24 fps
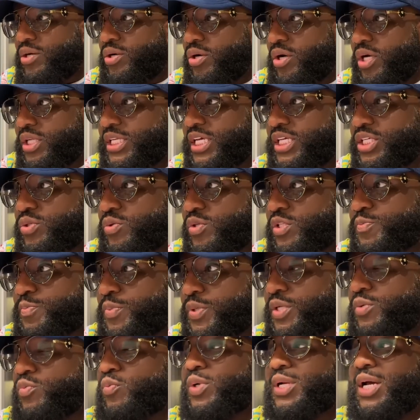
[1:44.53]
All I do is
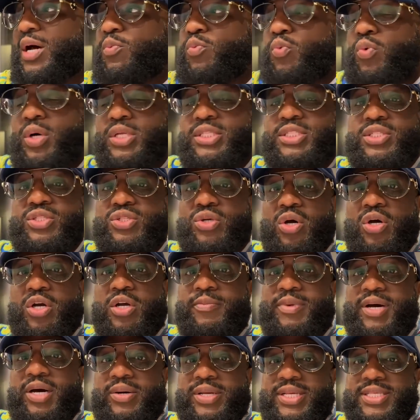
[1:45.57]
put what I want to talk
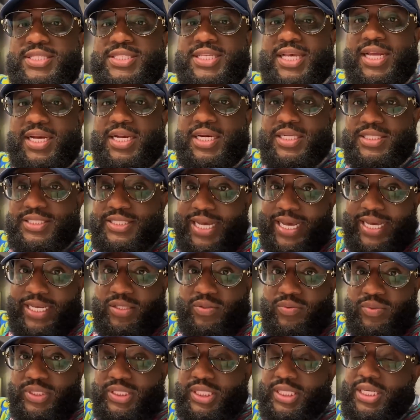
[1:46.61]
about inside of the
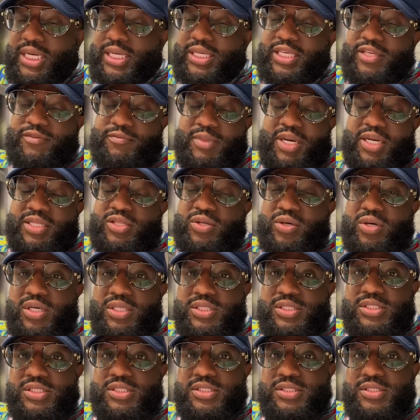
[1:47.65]
title, and then I give my
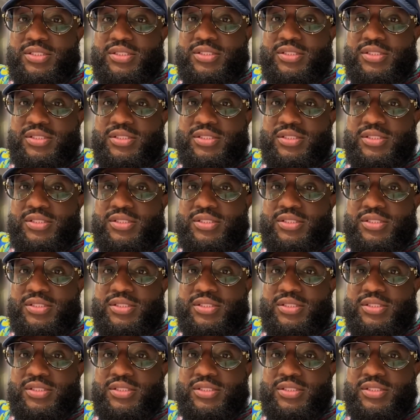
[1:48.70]
thoughts.